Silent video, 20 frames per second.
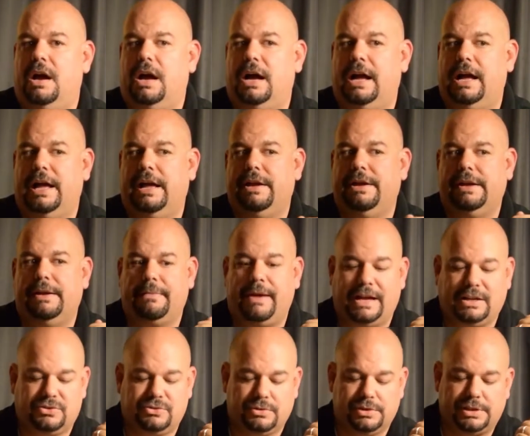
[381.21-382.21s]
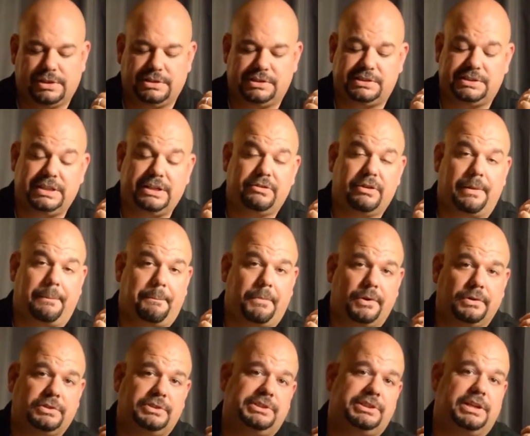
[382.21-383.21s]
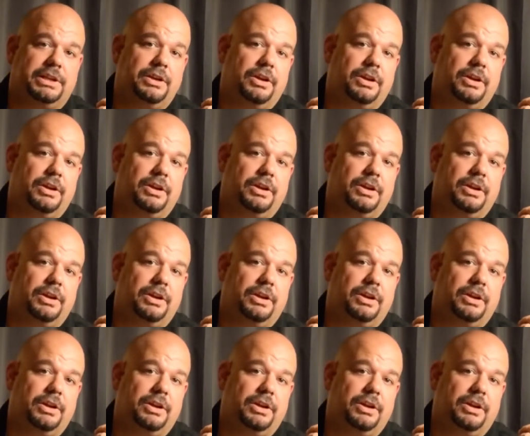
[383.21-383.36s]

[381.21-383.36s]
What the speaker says: I am actually considering purchasing